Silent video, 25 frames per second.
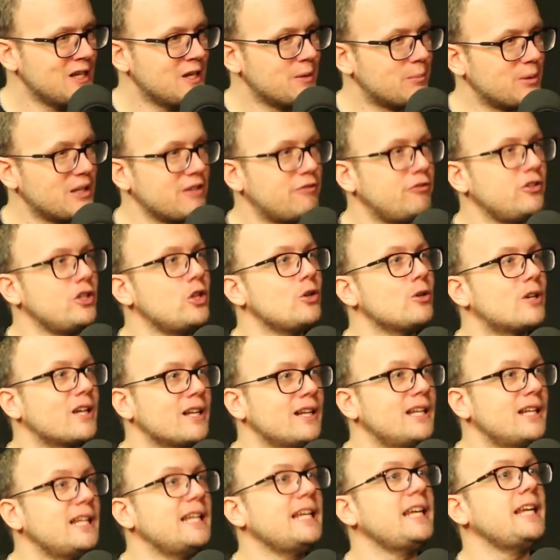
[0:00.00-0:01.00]
But if you
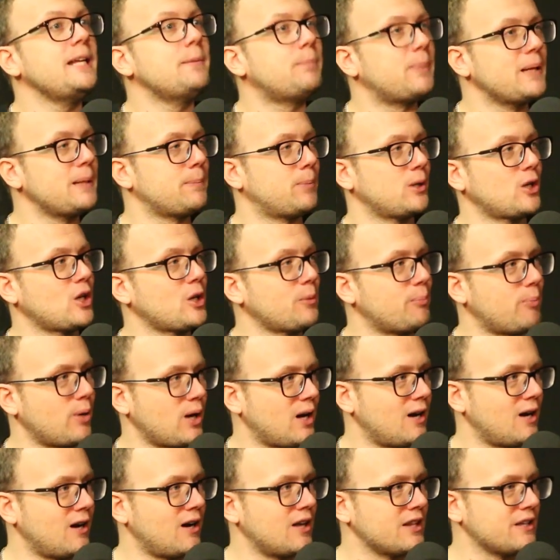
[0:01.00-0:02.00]
can lead people on a
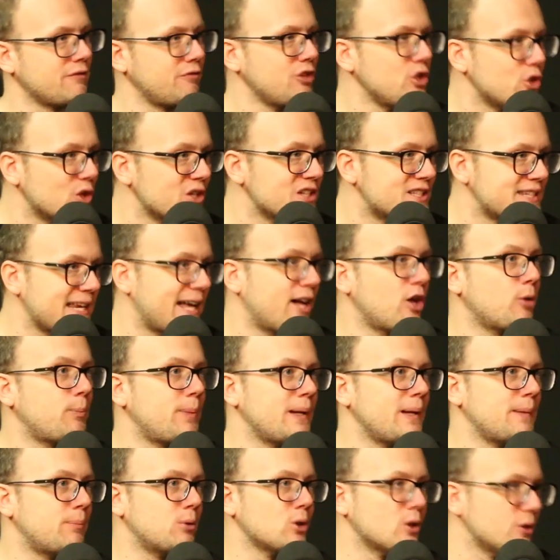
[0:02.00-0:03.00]
path, if you can tell
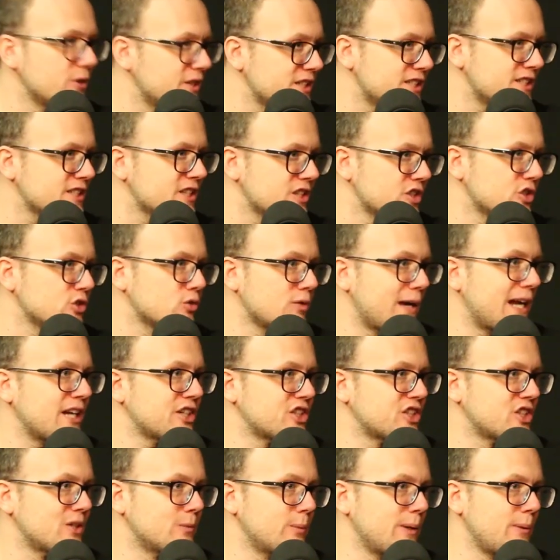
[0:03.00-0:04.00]
people, look, this is the
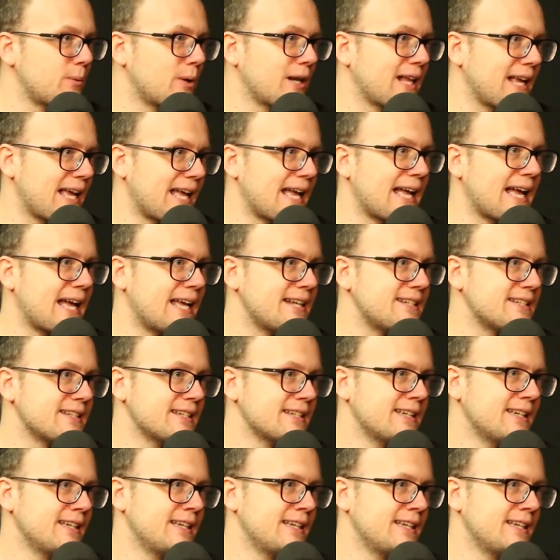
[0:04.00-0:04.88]
direction we want to head,